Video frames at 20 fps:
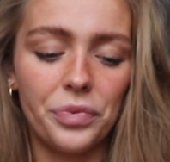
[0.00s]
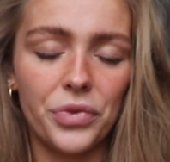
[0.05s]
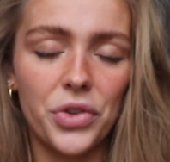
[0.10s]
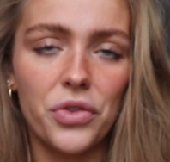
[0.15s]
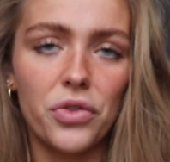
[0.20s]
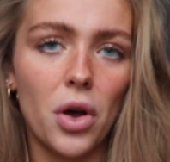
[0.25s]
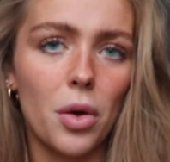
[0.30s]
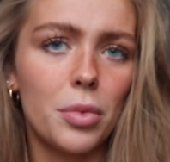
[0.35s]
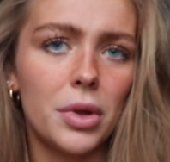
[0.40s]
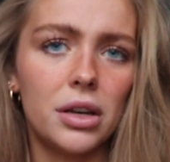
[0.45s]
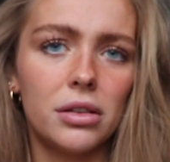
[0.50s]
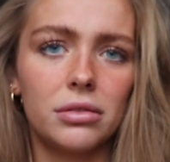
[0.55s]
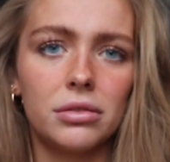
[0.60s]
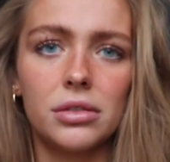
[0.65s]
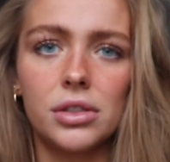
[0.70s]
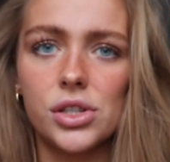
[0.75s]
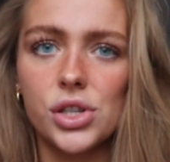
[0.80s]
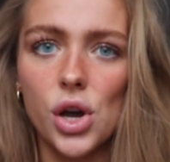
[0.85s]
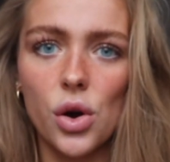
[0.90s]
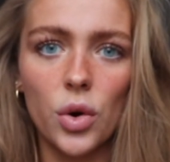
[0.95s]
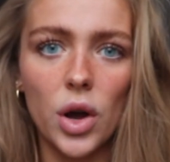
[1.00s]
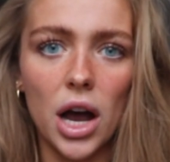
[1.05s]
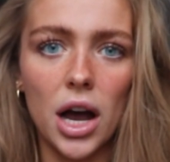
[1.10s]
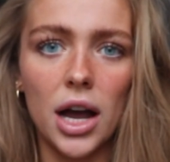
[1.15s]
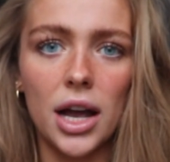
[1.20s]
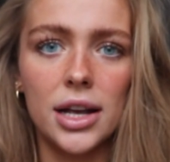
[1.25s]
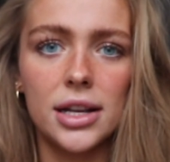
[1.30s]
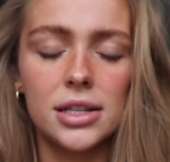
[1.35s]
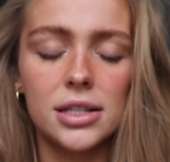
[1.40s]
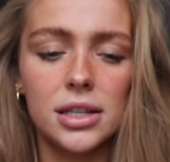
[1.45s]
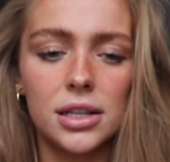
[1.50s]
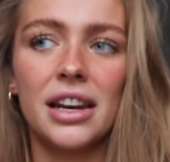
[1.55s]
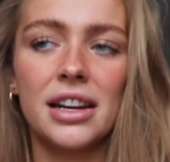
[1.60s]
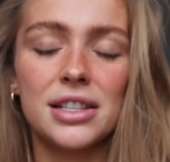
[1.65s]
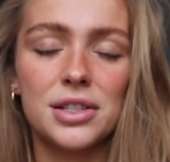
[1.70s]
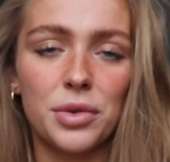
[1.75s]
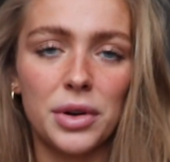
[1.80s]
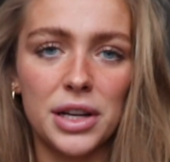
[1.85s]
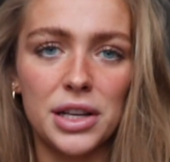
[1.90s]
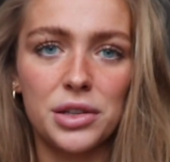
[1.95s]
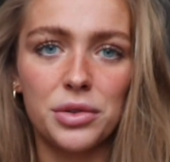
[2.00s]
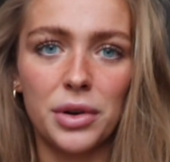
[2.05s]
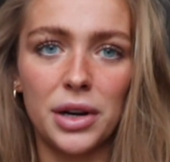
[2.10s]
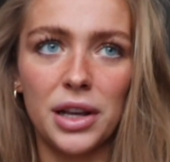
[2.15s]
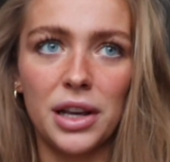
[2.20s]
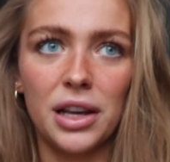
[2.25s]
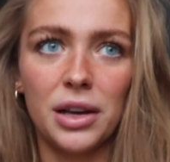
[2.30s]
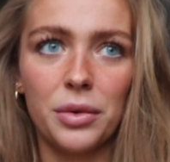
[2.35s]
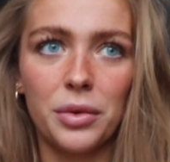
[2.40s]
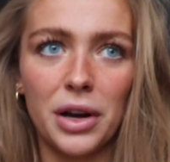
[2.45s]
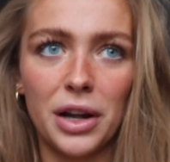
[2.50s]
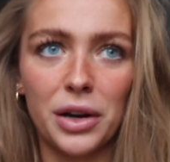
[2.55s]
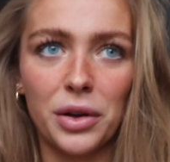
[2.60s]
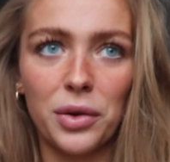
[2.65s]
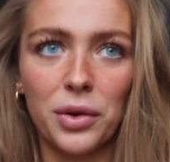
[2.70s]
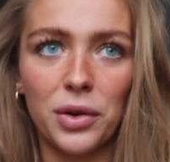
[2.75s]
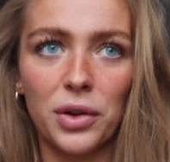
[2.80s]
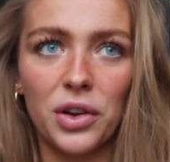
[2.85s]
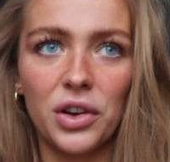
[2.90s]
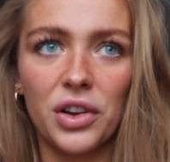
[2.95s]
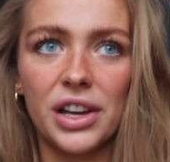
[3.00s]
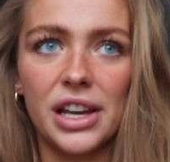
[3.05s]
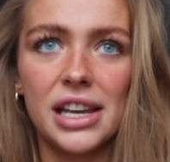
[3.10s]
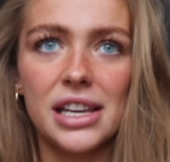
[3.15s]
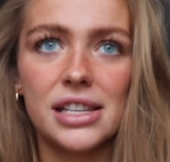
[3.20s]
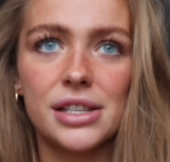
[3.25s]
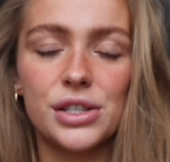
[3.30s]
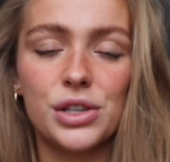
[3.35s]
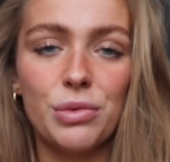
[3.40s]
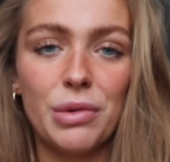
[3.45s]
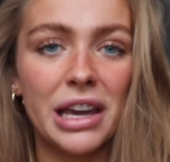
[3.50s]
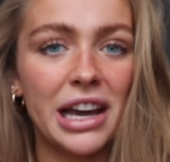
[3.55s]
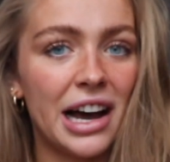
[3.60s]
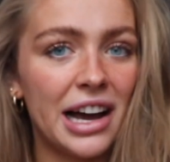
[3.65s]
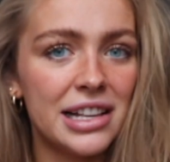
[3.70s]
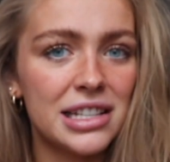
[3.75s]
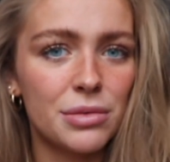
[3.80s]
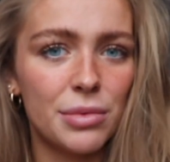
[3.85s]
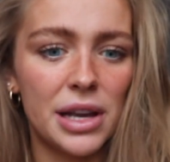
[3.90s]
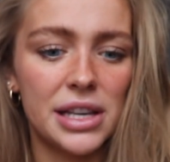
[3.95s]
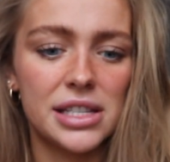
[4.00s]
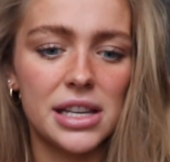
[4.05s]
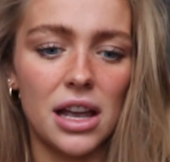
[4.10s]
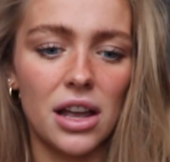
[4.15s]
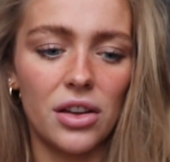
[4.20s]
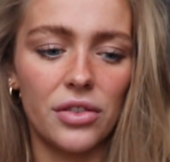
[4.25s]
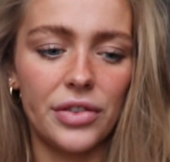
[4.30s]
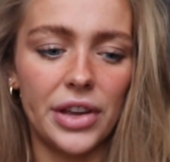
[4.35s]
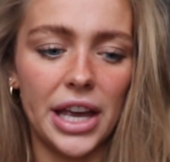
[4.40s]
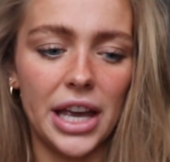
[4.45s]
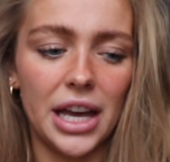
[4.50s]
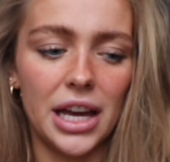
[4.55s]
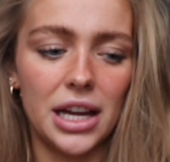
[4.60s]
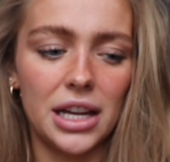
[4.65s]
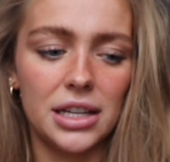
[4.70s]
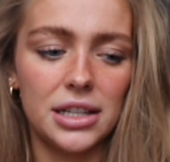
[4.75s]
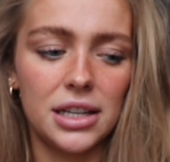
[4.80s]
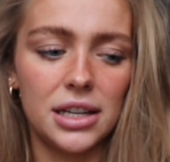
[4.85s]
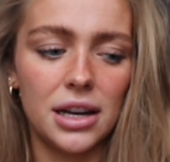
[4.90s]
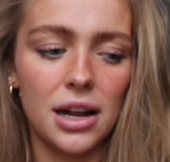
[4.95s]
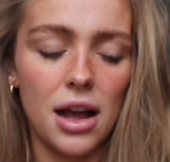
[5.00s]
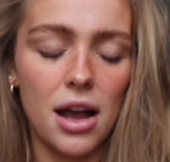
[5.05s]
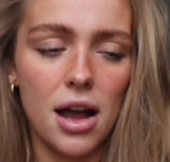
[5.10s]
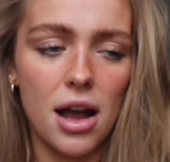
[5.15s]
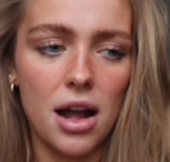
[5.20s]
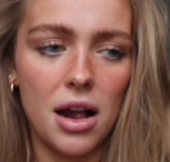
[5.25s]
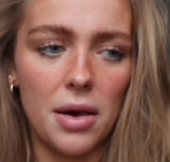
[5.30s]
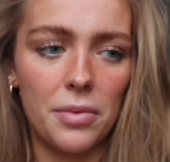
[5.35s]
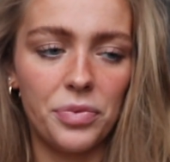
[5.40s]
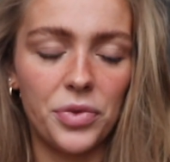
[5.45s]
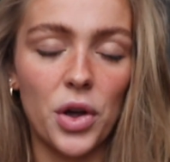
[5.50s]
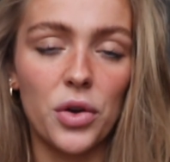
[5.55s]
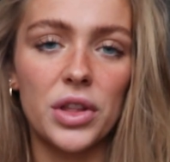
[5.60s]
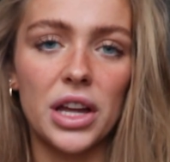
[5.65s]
You've all been so kind, and a 2021 goal is to be kind to myself and know